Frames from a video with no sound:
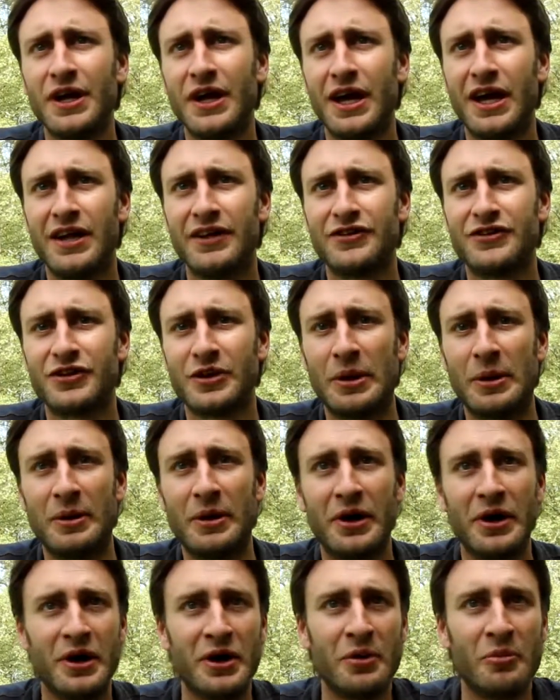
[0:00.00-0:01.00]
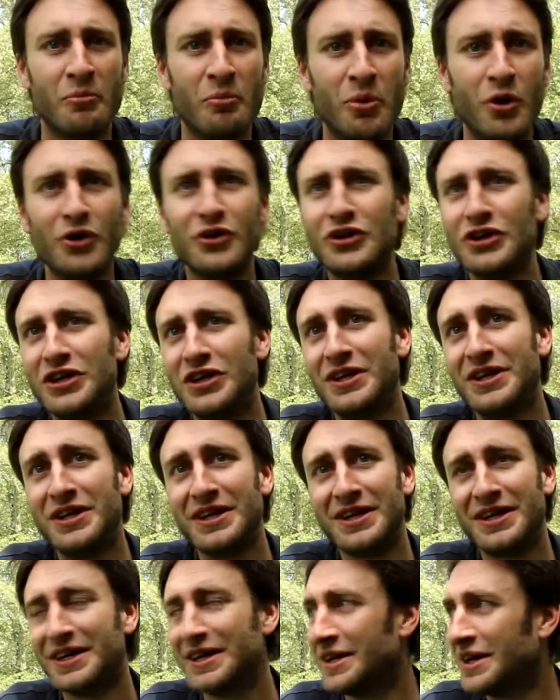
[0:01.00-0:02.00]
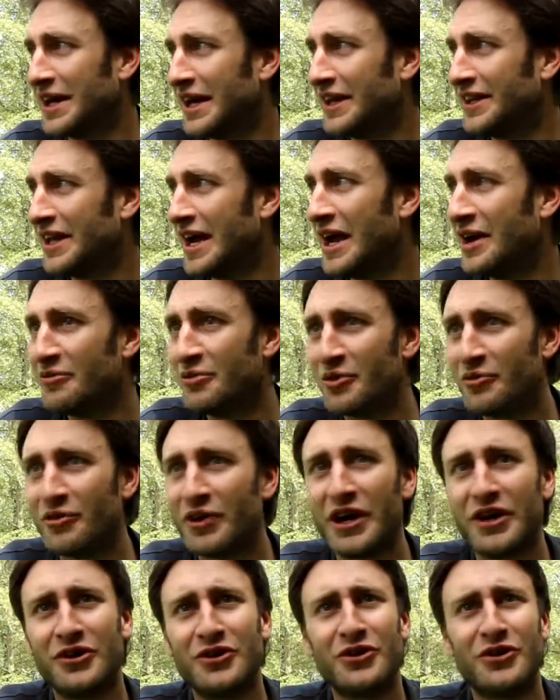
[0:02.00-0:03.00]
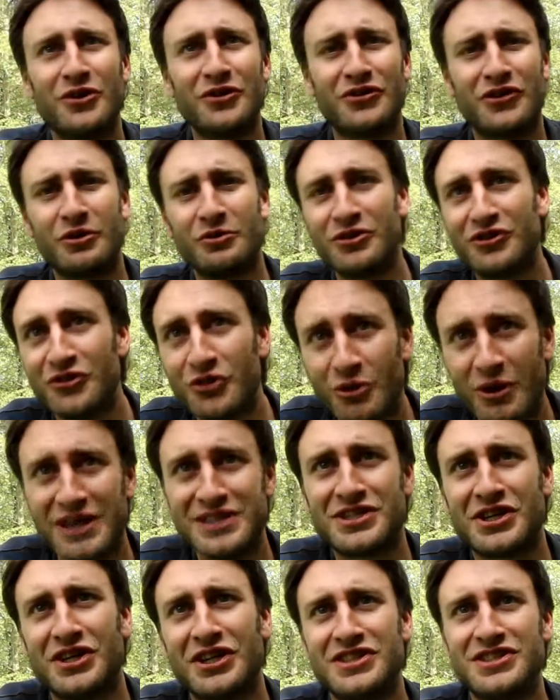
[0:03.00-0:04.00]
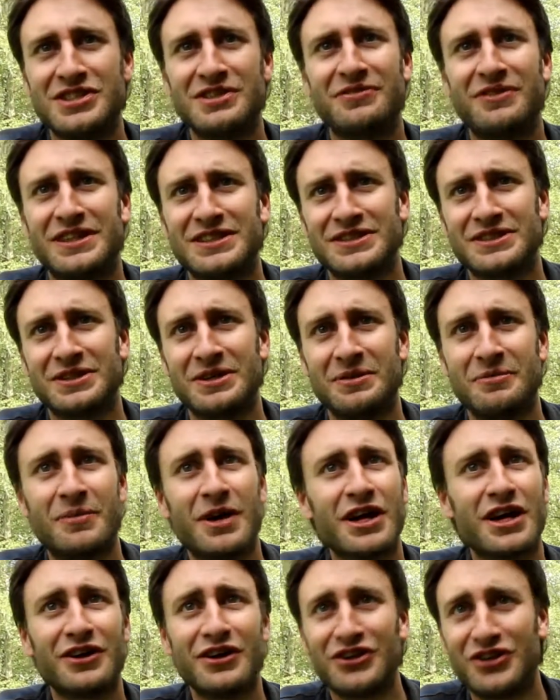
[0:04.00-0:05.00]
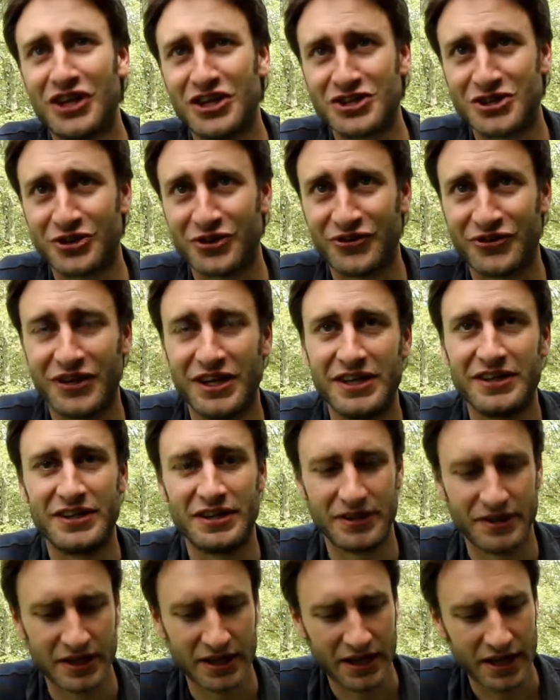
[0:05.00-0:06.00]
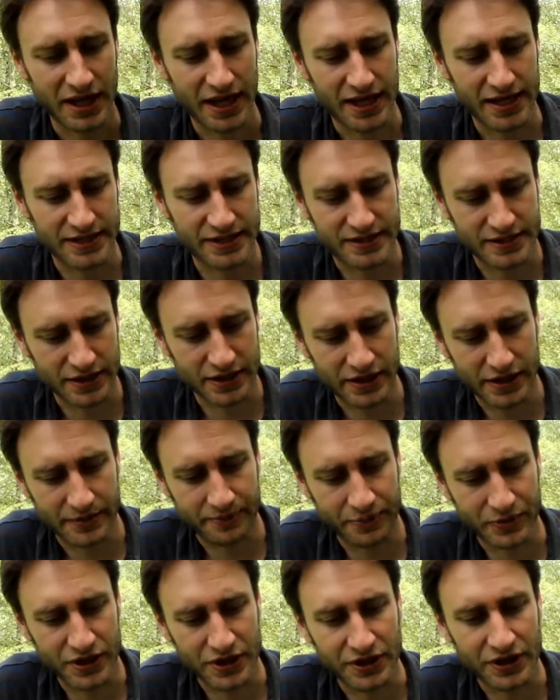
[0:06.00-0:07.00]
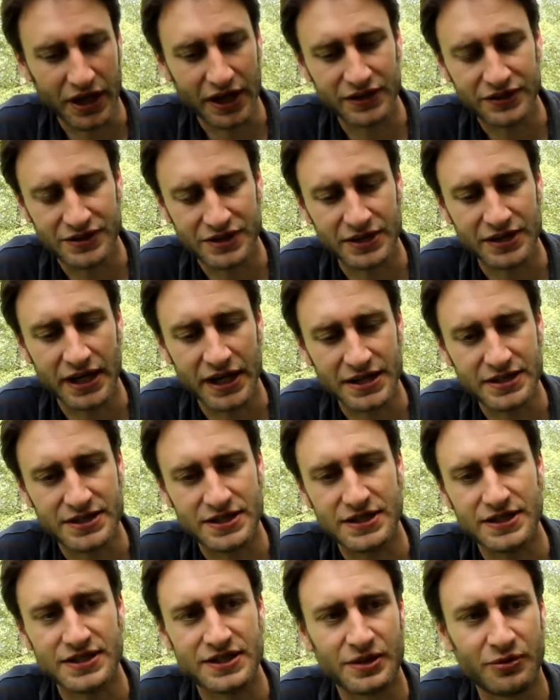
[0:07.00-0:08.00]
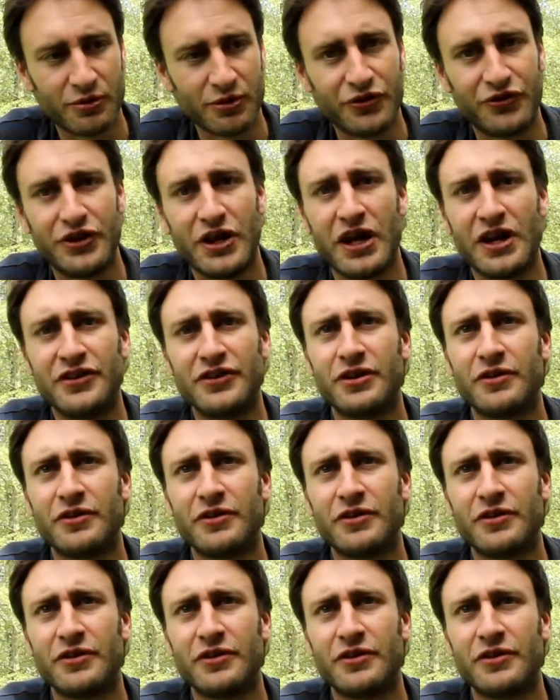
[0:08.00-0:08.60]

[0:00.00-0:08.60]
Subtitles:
and money, and everywhere, you know, there is no alternative, as Margaret Thatcher said. And in 1990s, there was the end